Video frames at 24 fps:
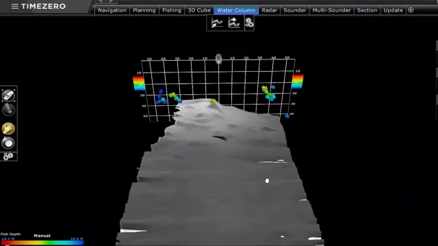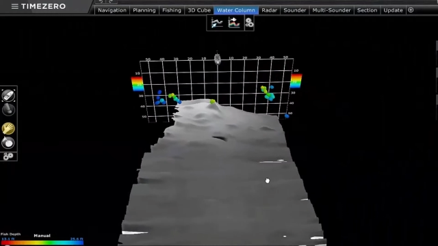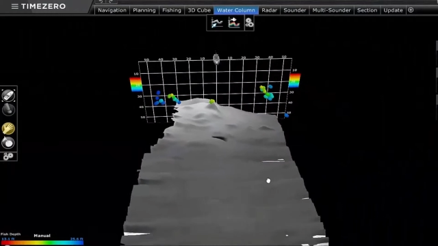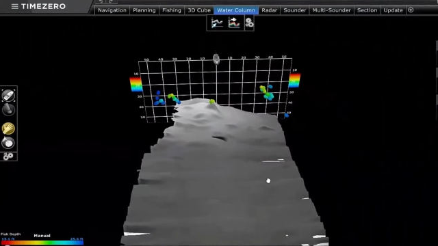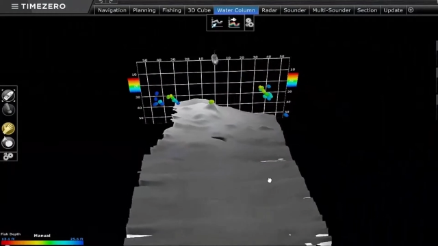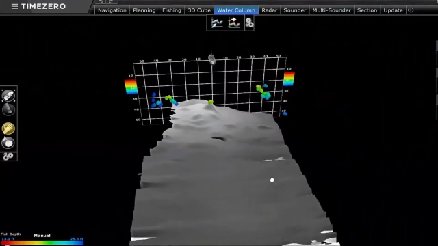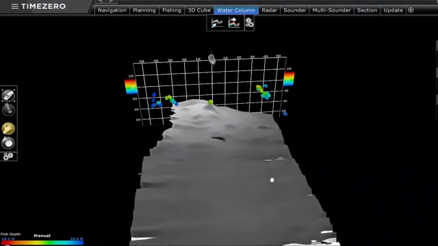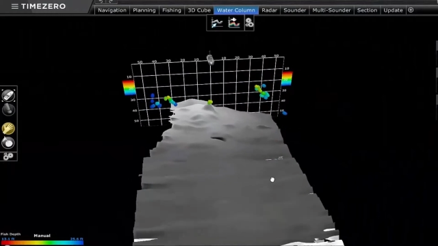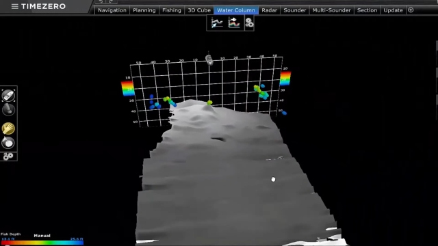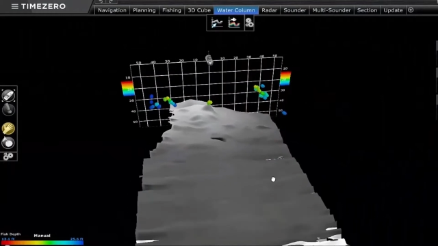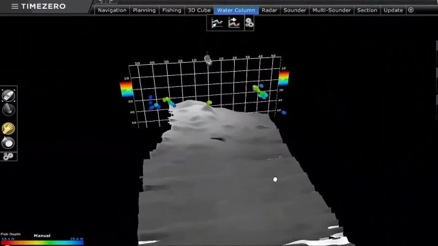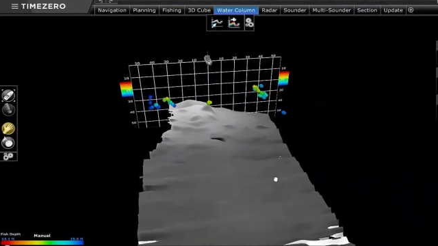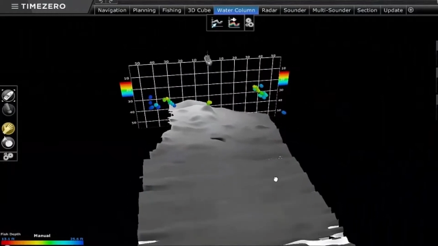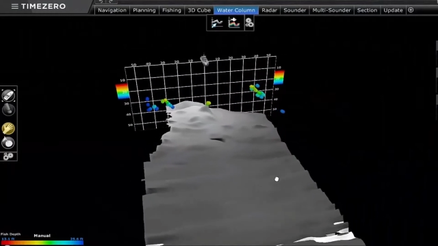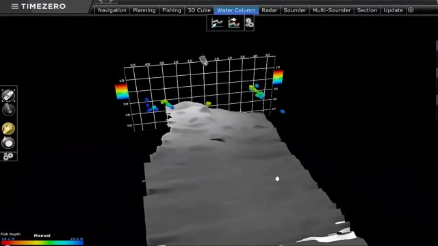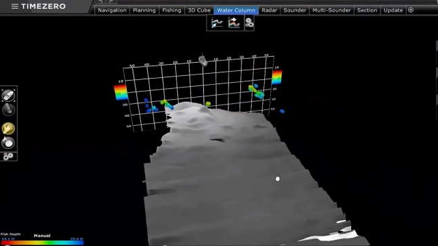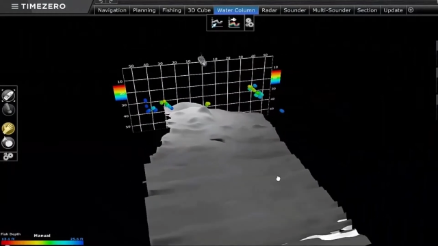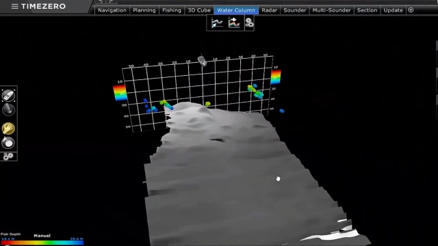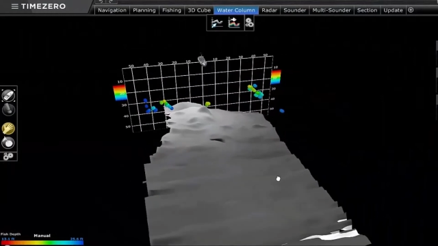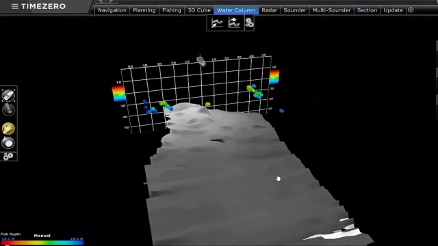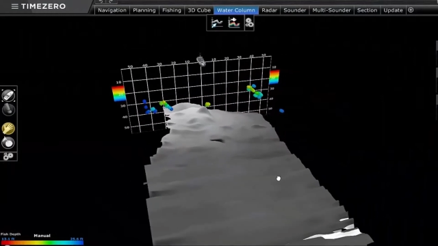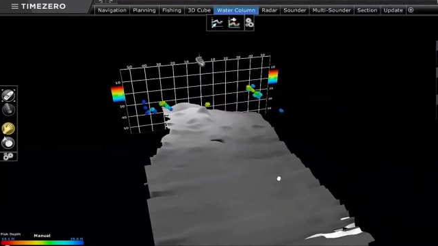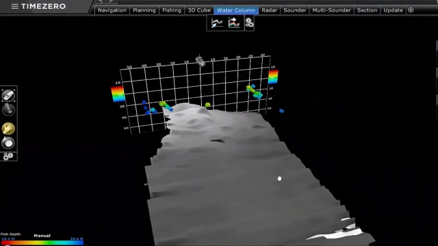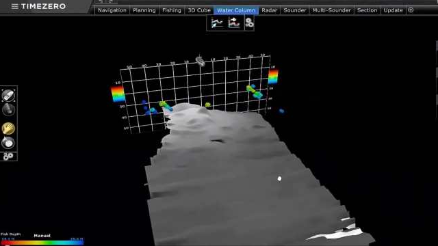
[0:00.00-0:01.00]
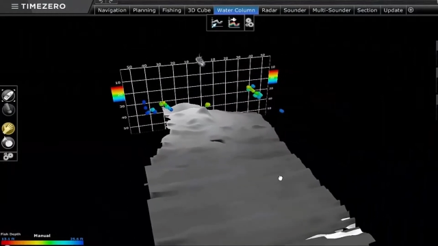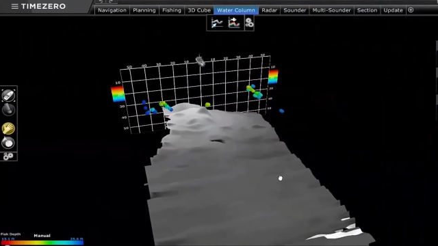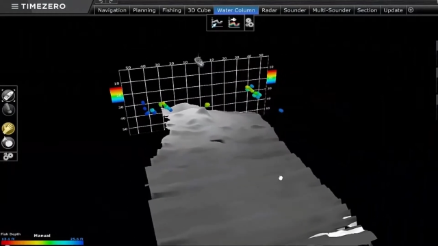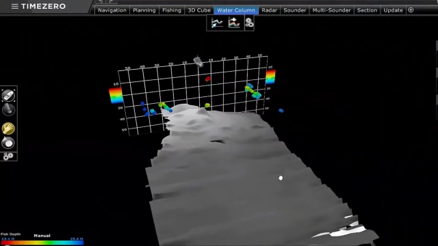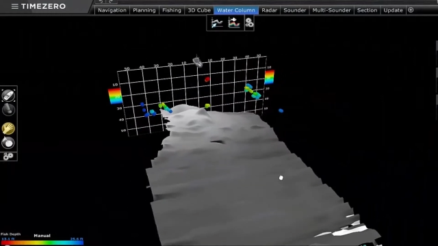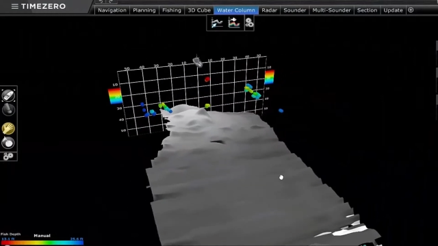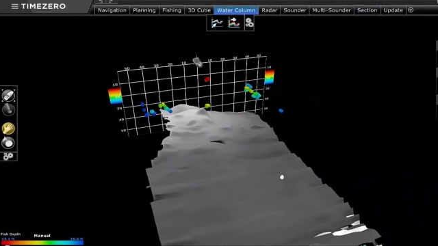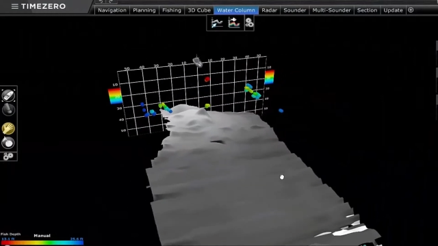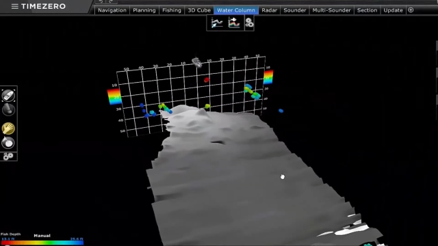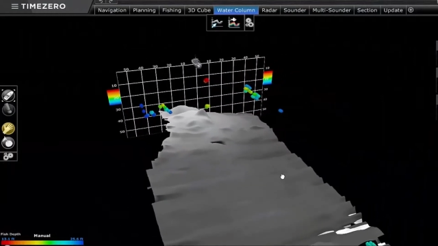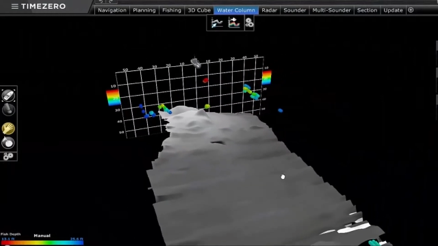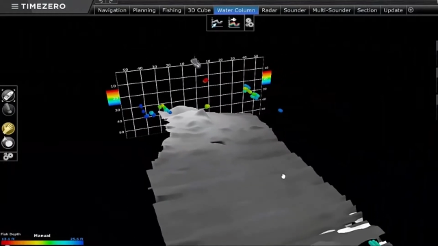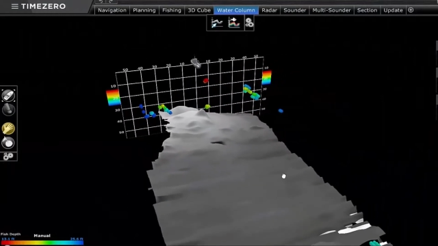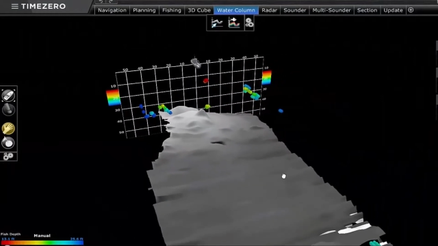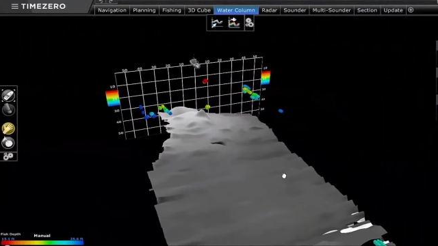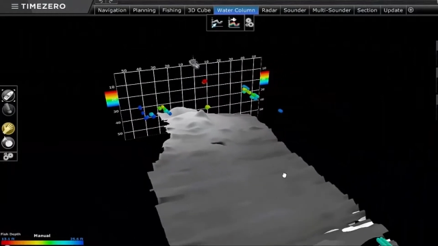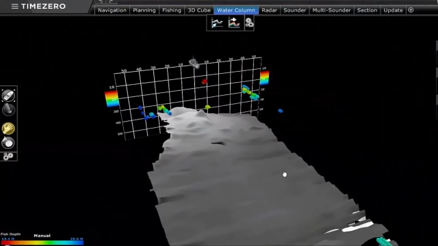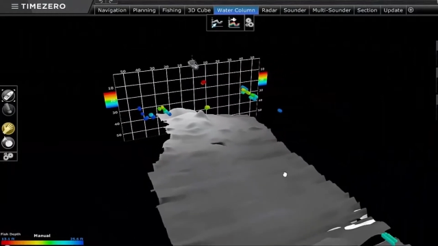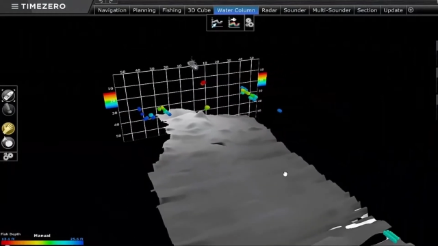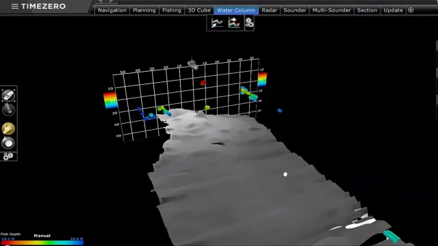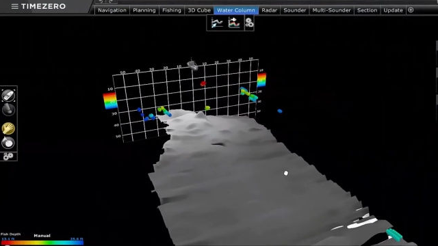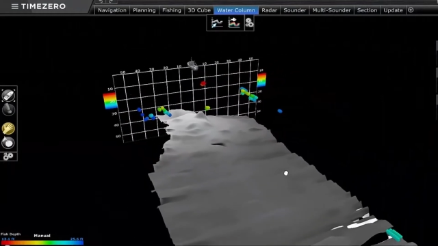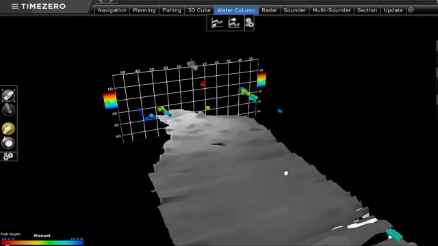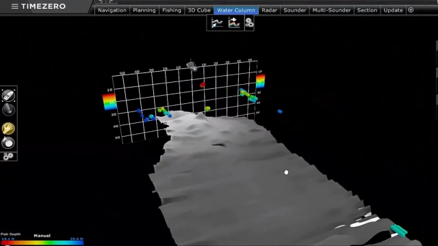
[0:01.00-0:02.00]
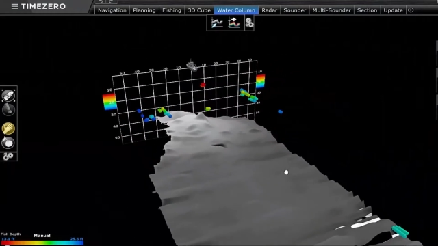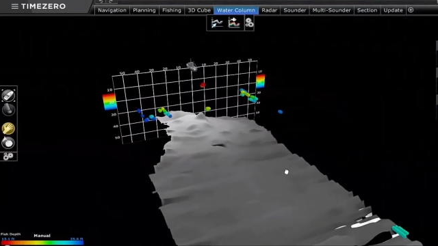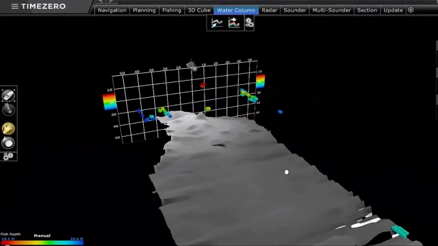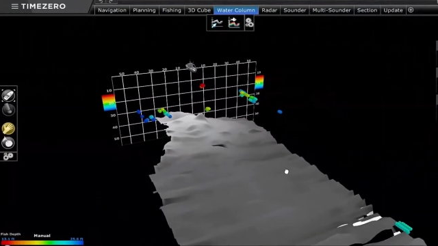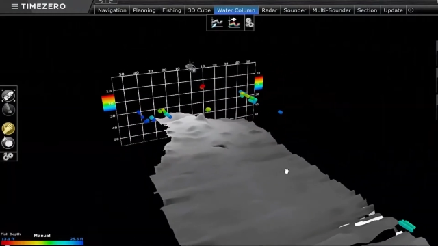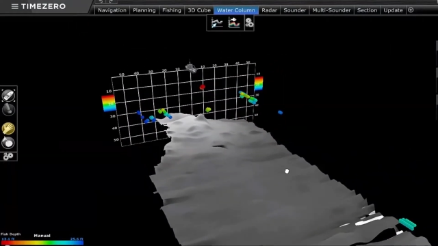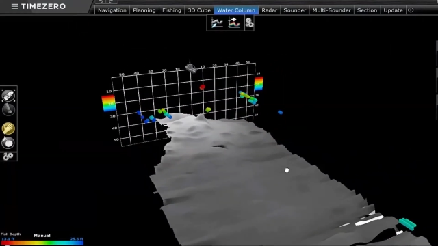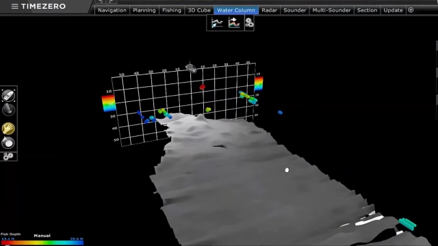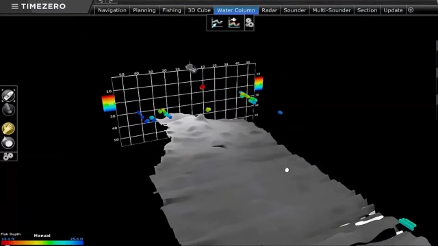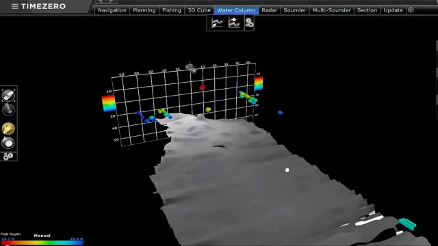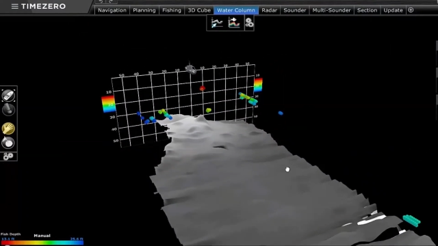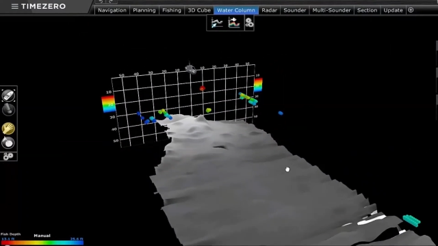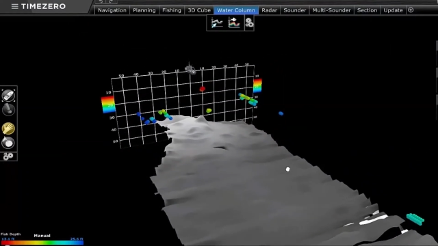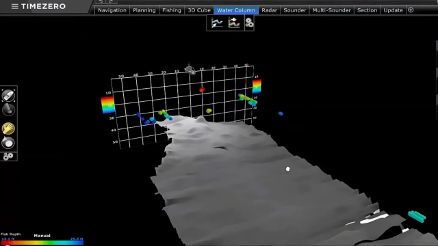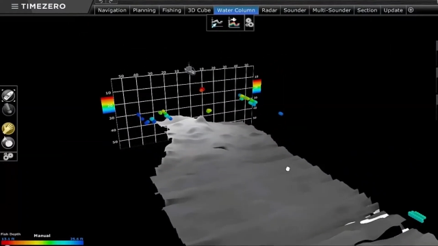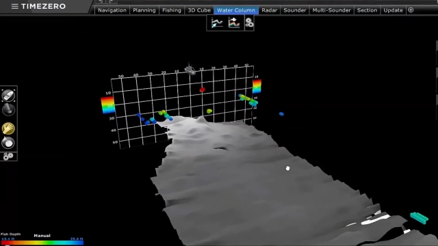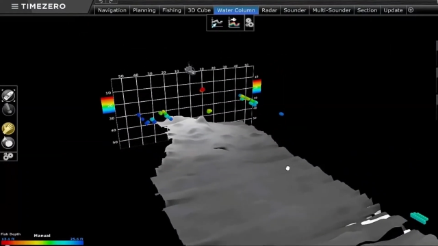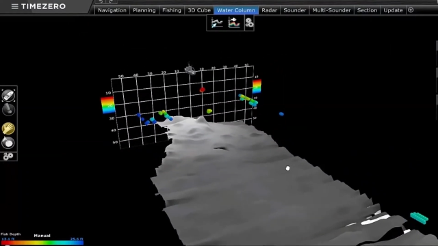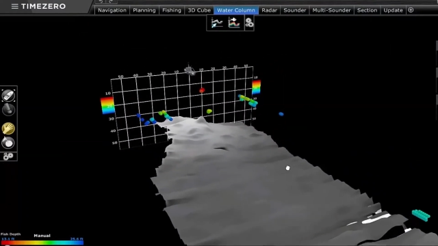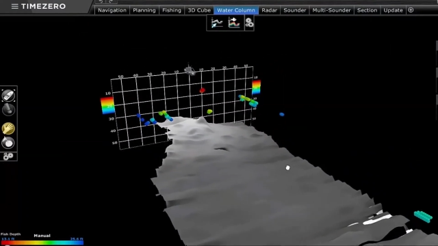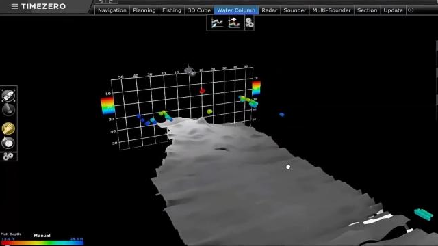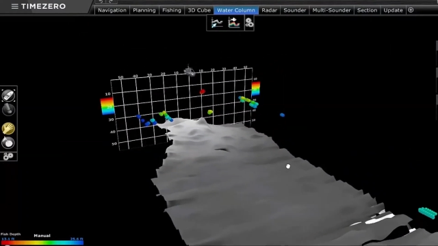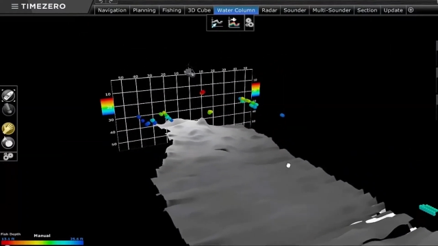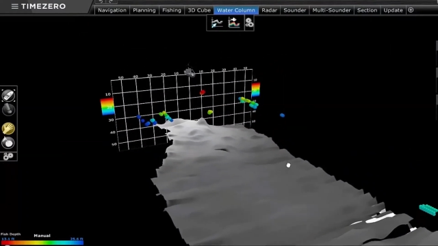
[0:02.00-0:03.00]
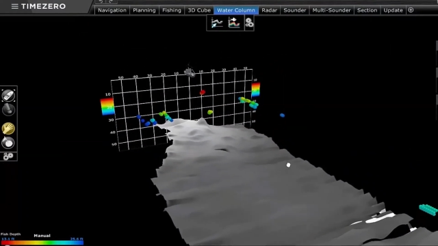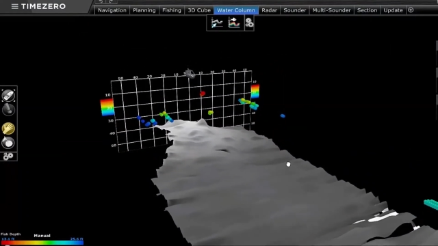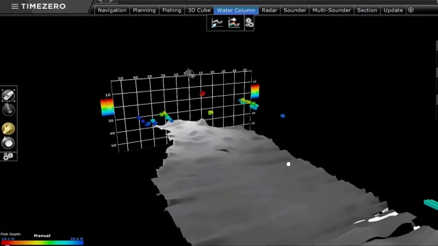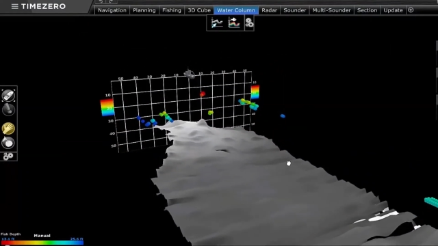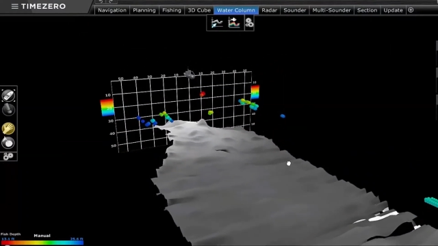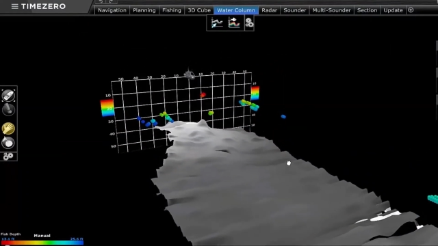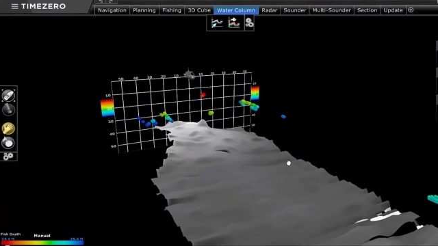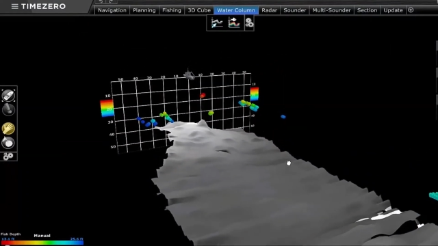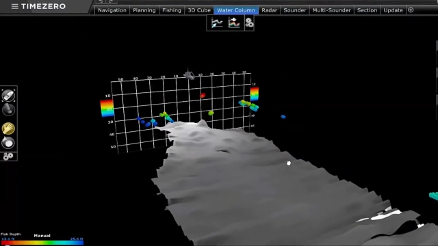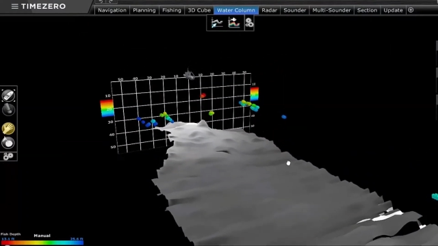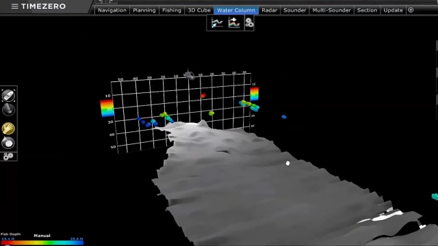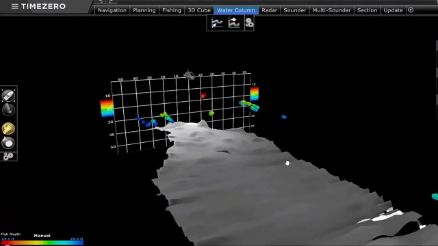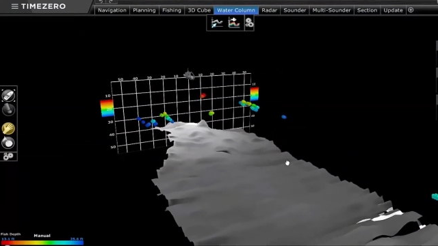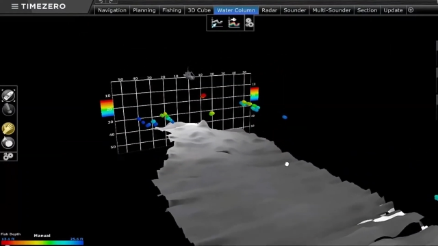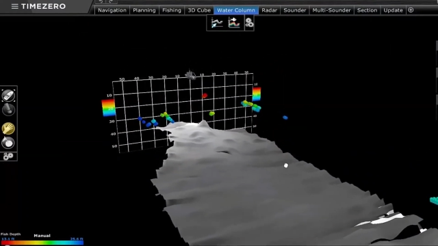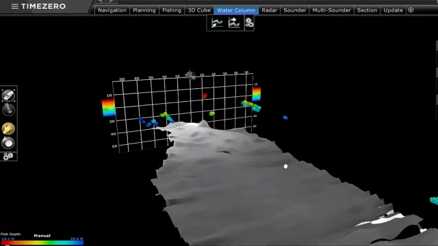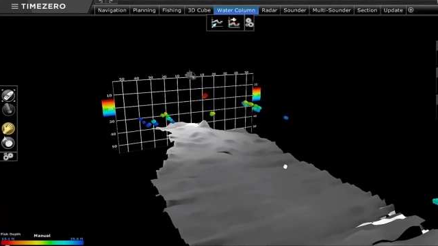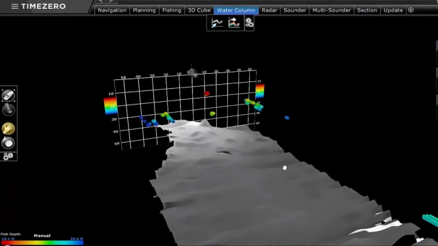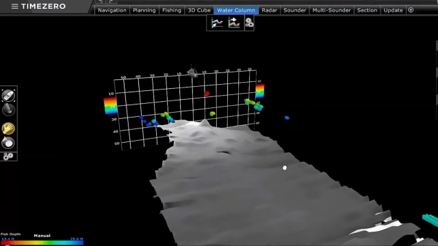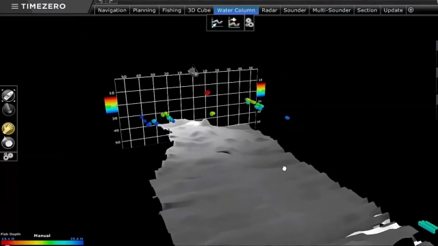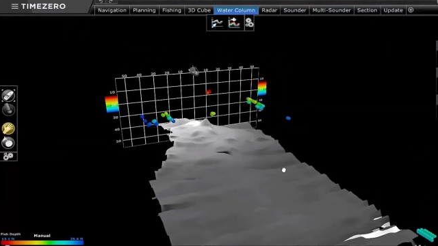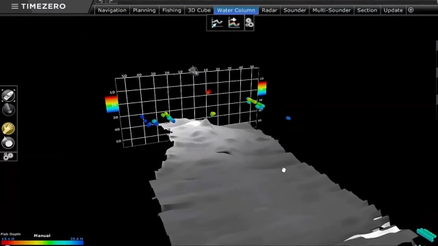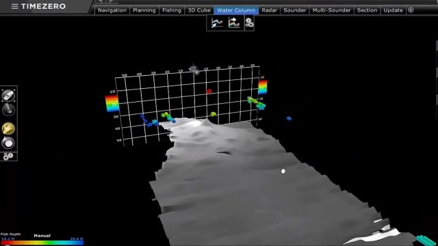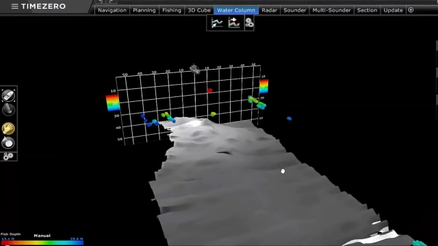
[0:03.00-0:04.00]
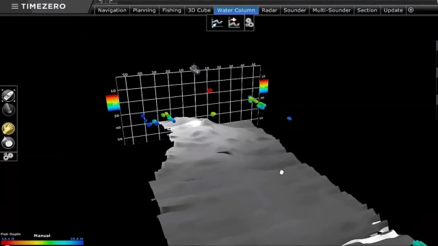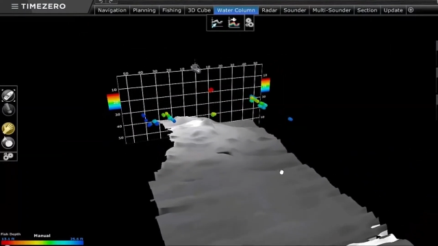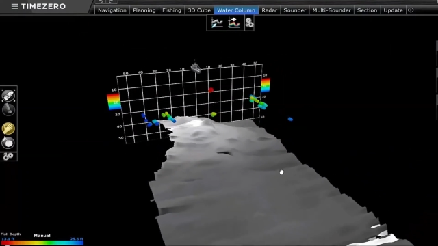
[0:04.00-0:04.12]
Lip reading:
Nobody's mouth can be seen.